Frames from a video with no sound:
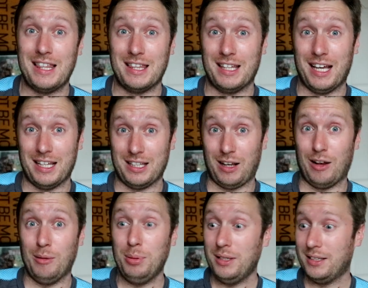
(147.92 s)
in at the
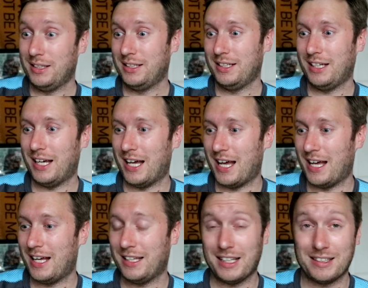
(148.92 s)
club,
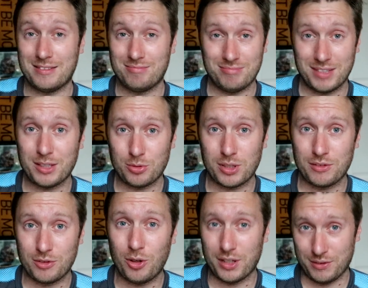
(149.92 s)
that's what
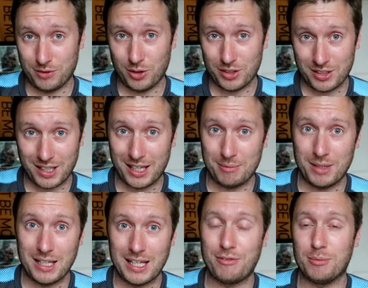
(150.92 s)
they've got. They've got the
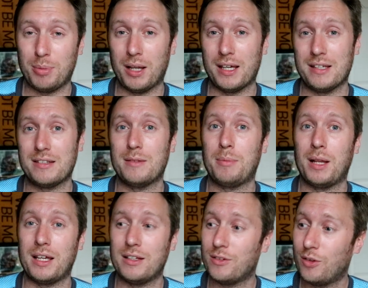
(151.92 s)
same 11 players that
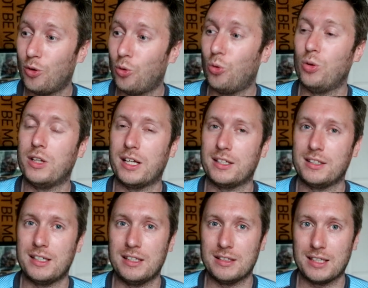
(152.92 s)
played all last
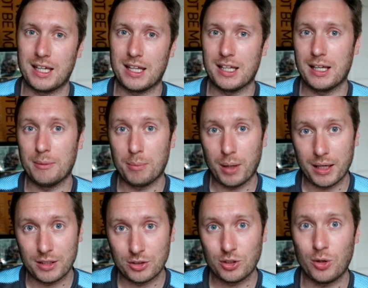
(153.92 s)
season together and
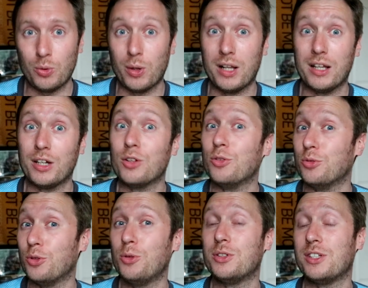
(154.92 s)
played so well and
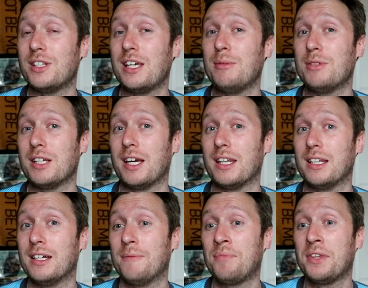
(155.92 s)
grew as a team
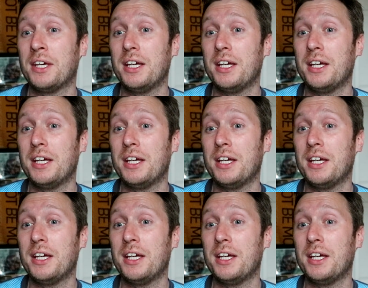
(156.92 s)
together.